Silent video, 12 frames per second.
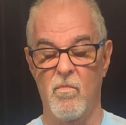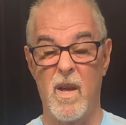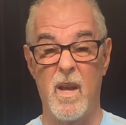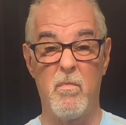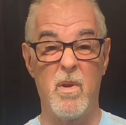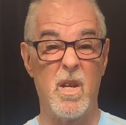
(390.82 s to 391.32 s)

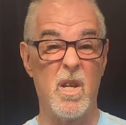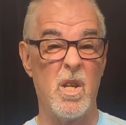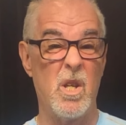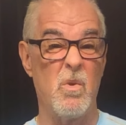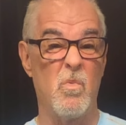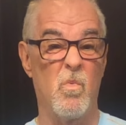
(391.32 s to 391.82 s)

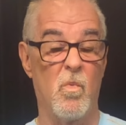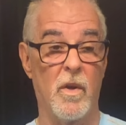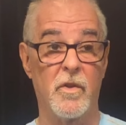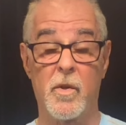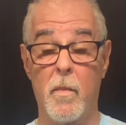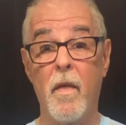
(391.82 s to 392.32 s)
Maybe
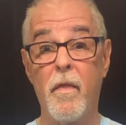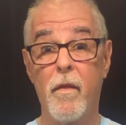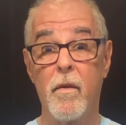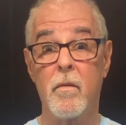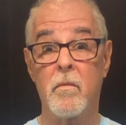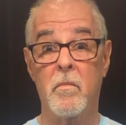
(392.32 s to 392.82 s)
once a month,